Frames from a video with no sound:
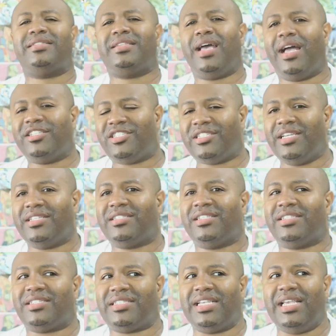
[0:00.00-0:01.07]
touching
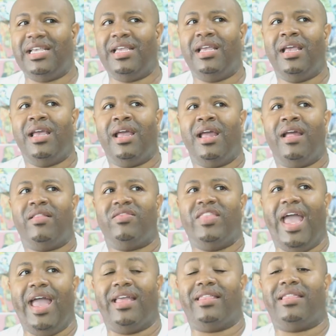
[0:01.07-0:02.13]
to see
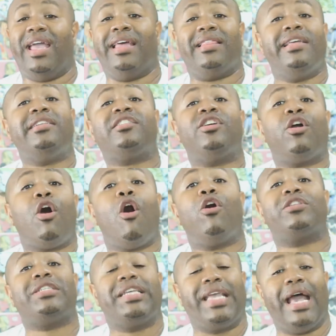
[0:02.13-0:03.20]
that at least they're
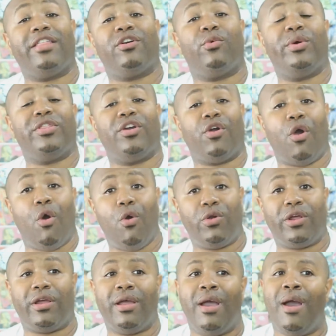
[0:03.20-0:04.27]
all together when they're
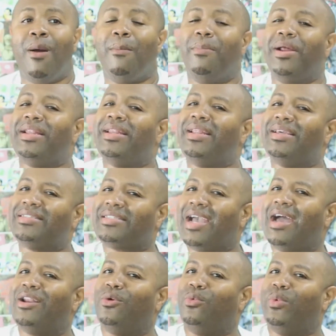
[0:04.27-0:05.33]
older, but it is
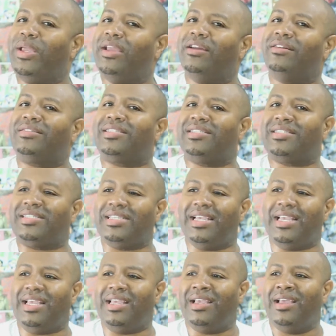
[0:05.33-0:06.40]
kind of weird to
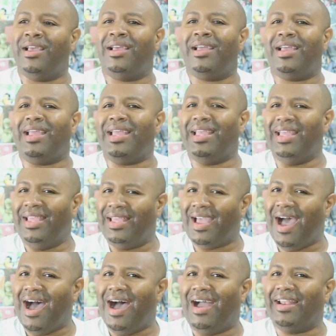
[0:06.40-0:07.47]
see
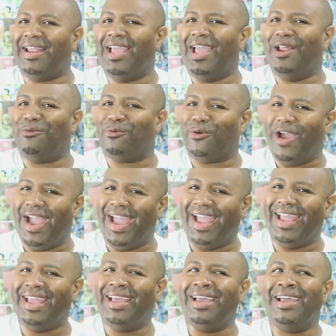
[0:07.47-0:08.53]
Egon and
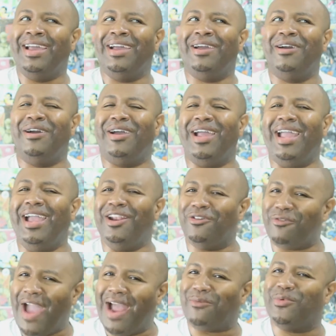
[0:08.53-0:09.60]
Ray
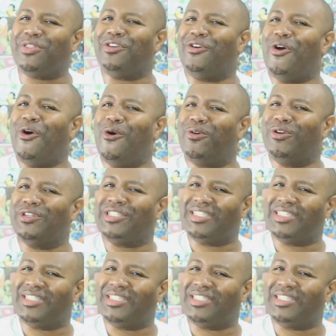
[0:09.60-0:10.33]
interact with their older